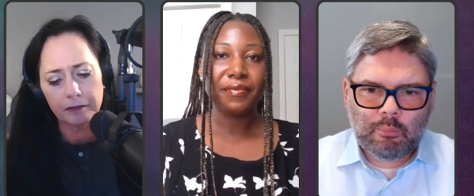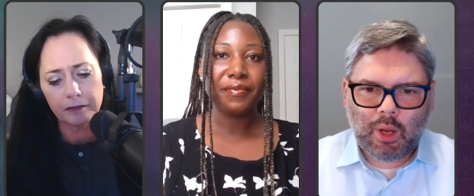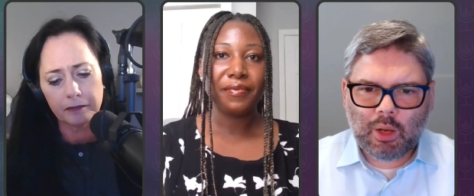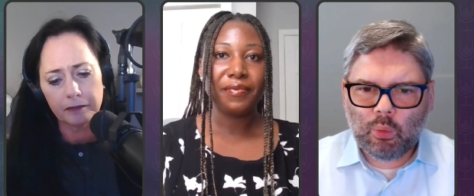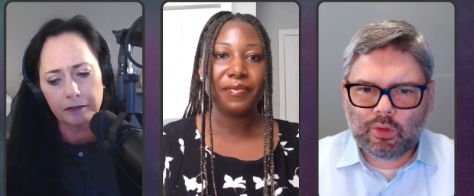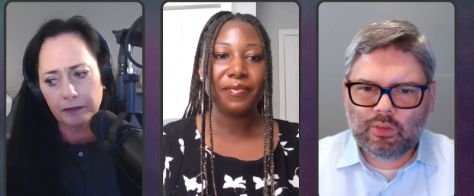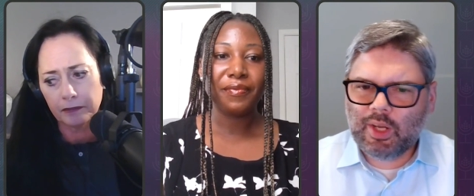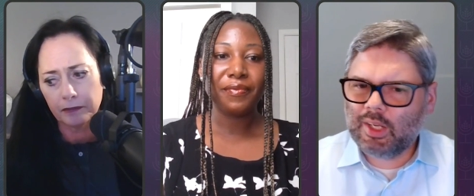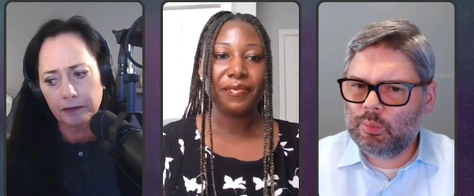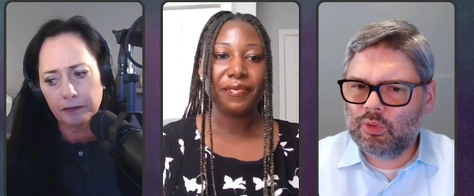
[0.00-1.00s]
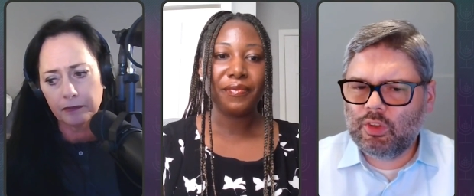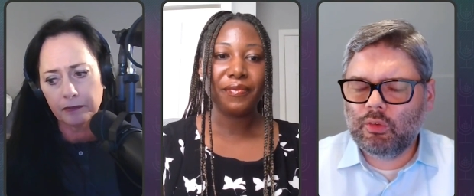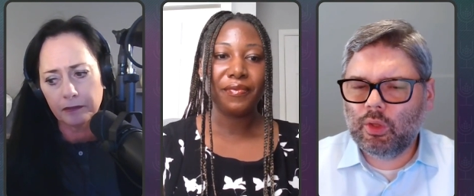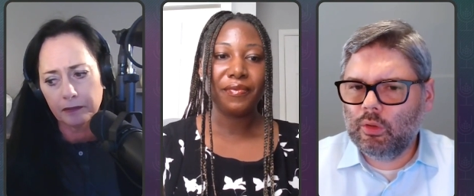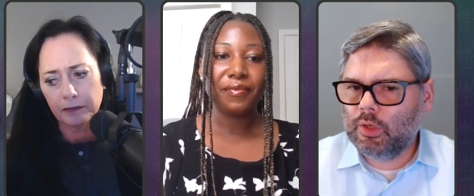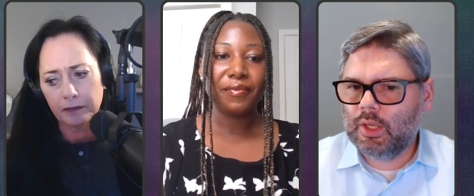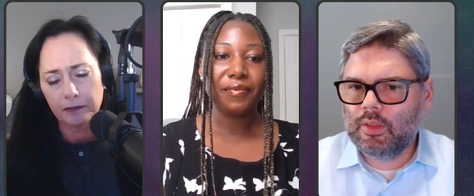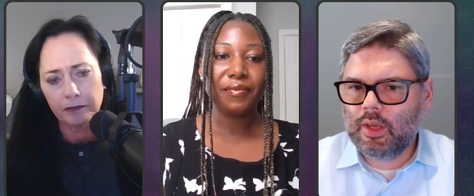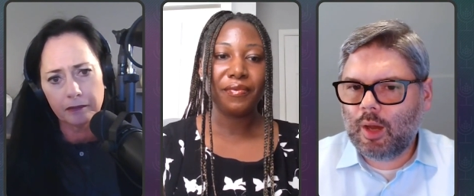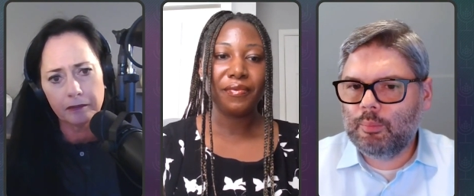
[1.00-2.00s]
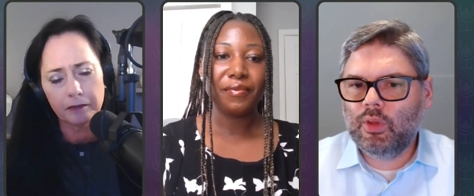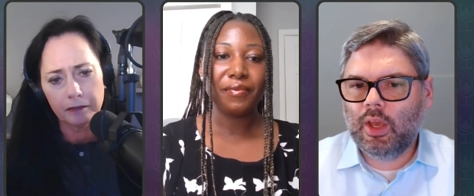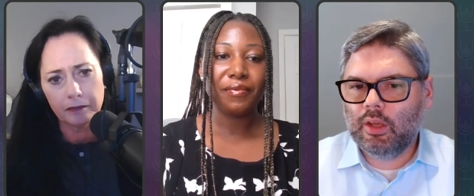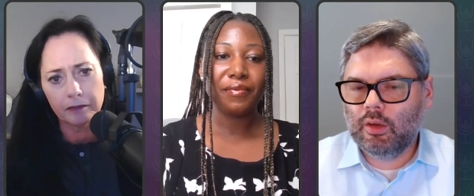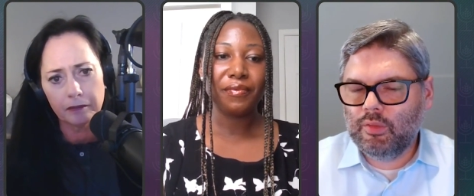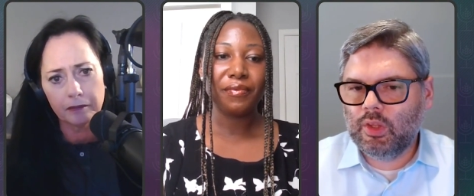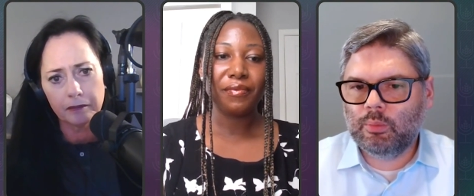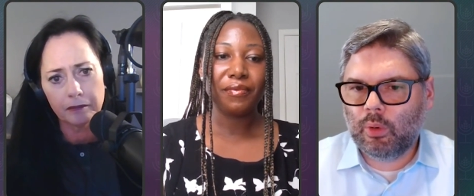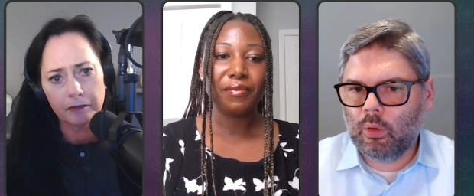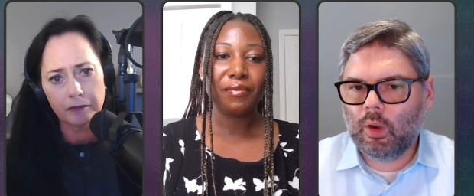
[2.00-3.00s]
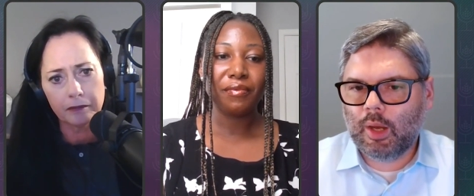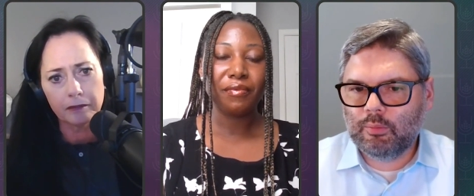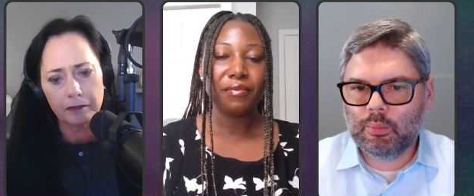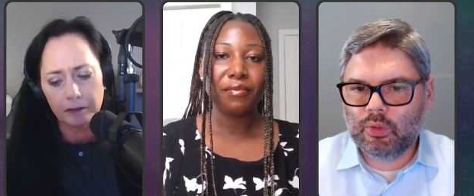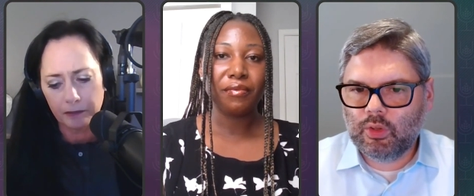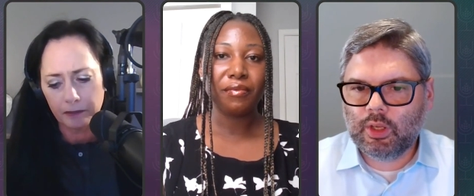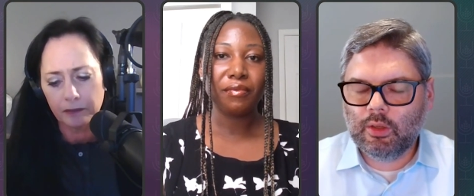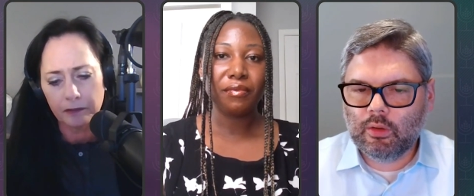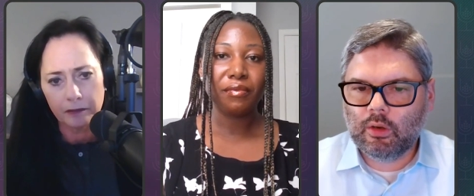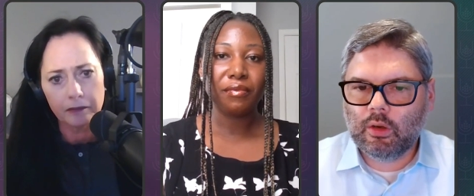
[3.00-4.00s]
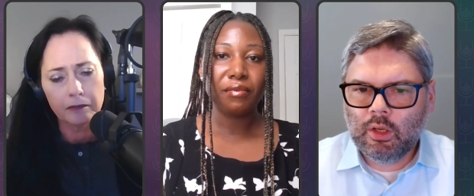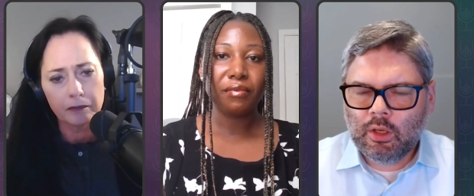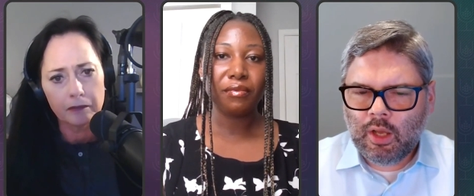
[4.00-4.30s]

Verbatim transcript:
Speaker 1: My work does not specifically look at the uptake of these programs in particular.